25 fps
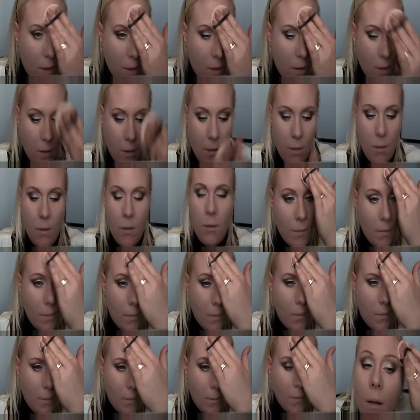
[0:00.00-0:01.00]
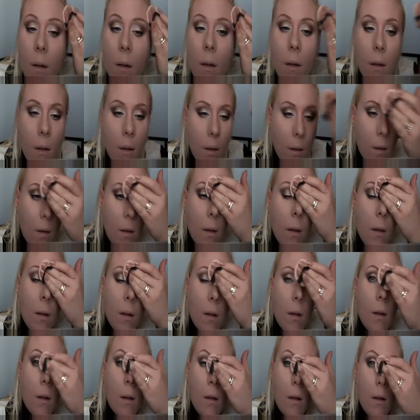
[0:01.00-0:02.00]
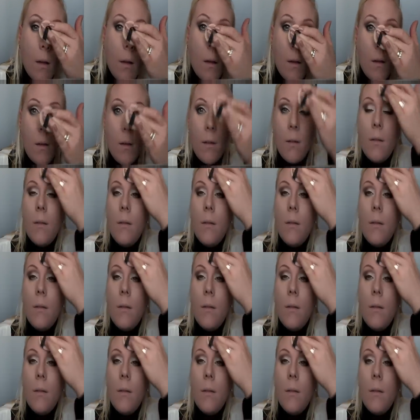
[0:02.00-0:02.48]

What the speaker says: Nothing is said.